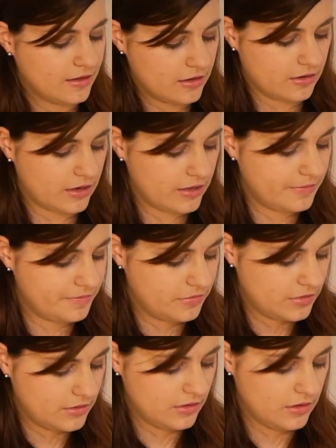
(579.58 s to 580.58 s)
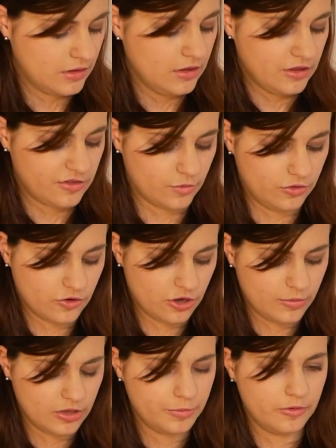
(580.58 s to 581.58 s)
Alright, so when you're
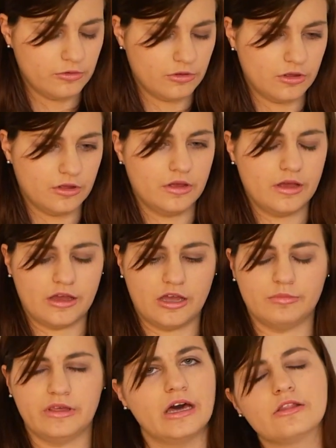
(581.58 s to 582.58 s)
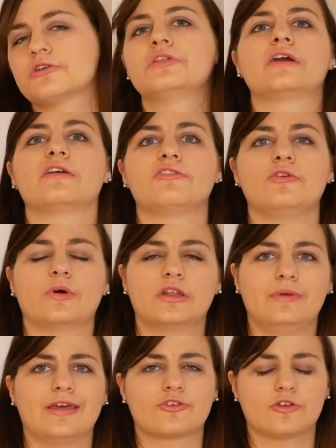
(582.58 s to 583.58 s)
grooming a poodle, the other thing is you want
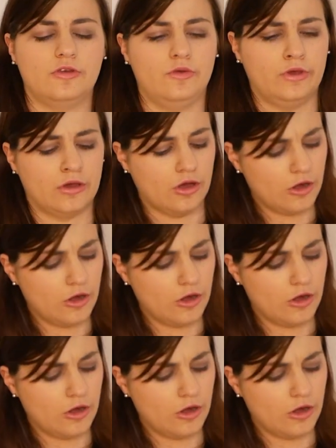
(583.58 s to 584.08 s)
to make sure that you get